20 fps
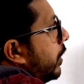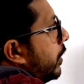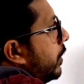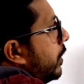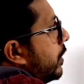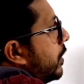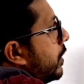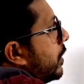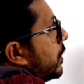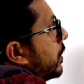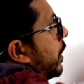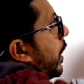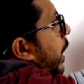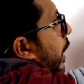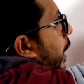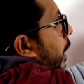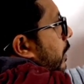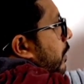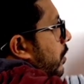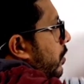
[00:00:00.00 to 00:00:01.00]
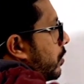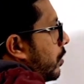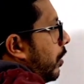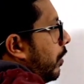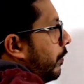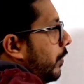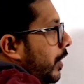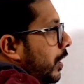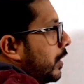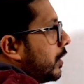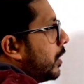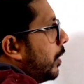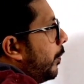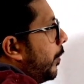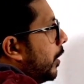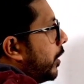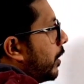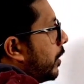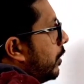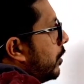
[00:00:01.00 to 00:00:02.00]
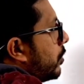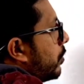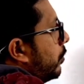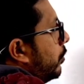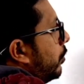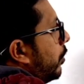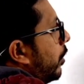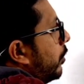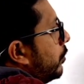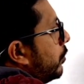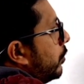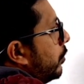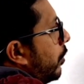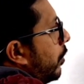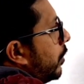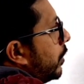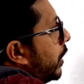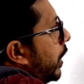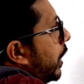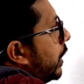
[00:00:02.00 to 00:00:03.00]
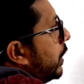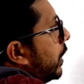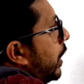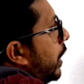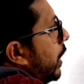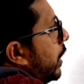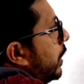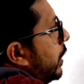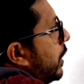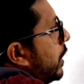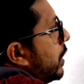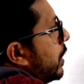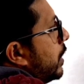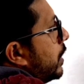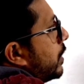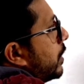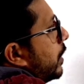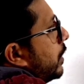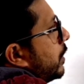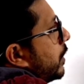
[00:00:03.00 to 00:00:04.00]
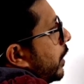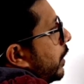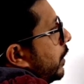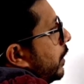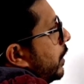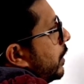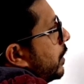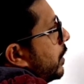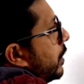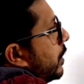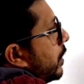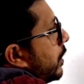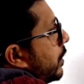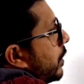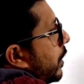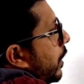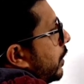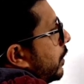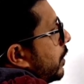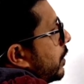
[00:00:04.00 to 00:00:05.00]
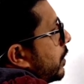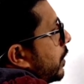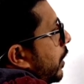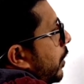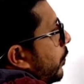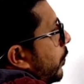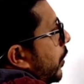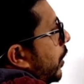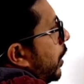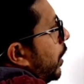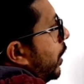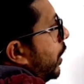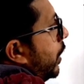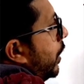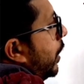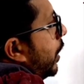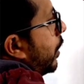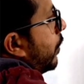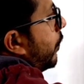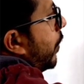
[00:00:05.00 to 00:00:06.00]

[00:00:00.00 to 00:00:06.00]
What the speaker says: This is the axis of symmetry. So you have to know that this distance and this distance are the same. Here,